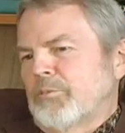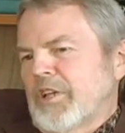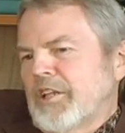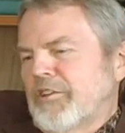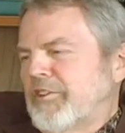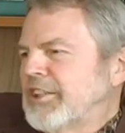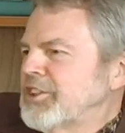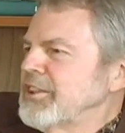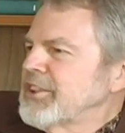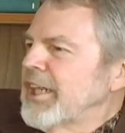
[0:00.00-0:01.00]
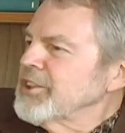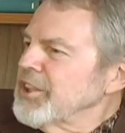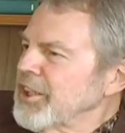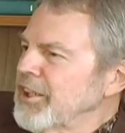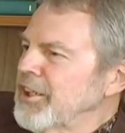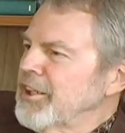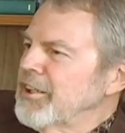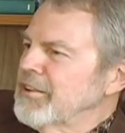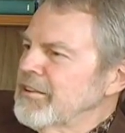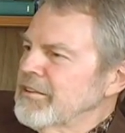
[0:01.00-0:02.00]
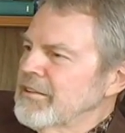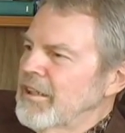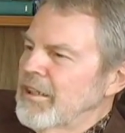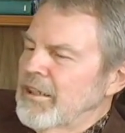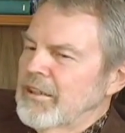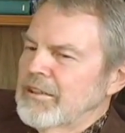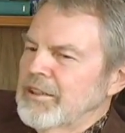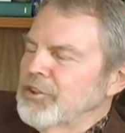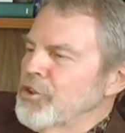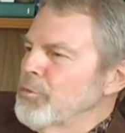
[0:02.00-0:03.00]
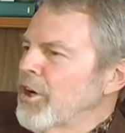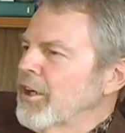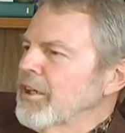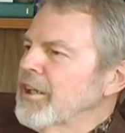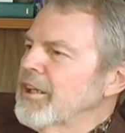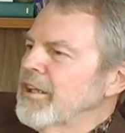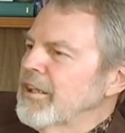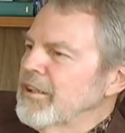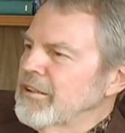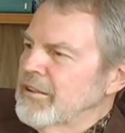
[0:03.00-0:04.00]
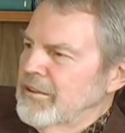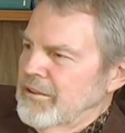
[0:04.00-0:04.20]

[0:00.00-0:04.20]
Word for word: but innovation is actually getting it uh, into the market, getting it